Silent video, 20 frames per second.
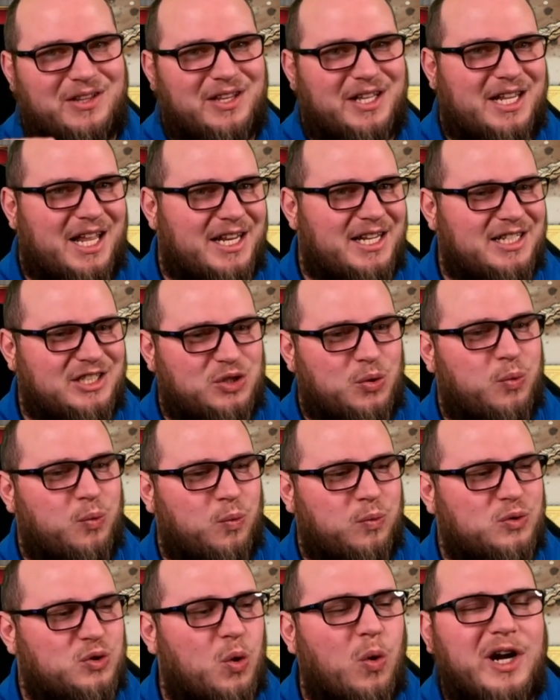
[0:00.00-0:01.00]
like I need
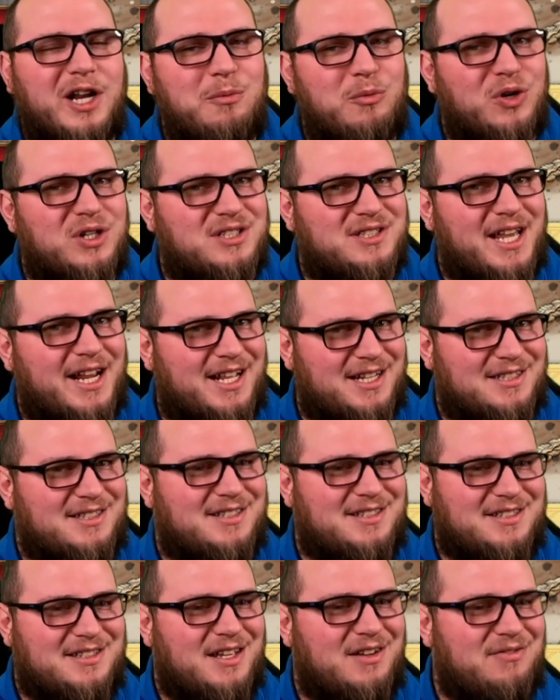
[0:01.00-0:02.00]
20 more
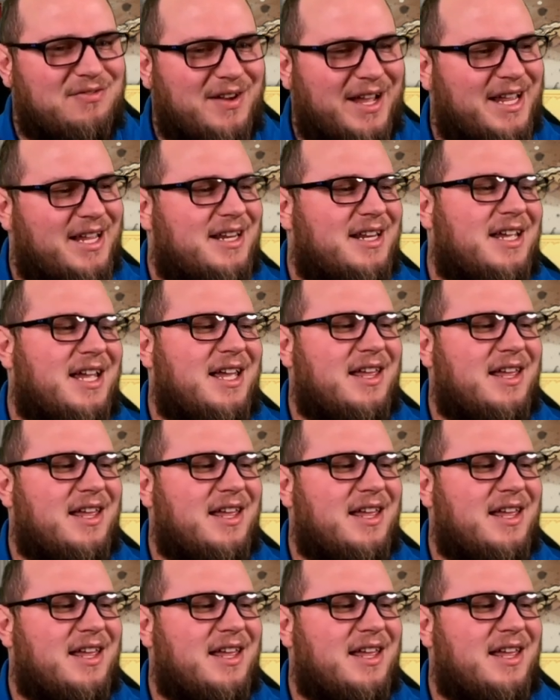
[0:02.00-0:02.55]
seconds of fight,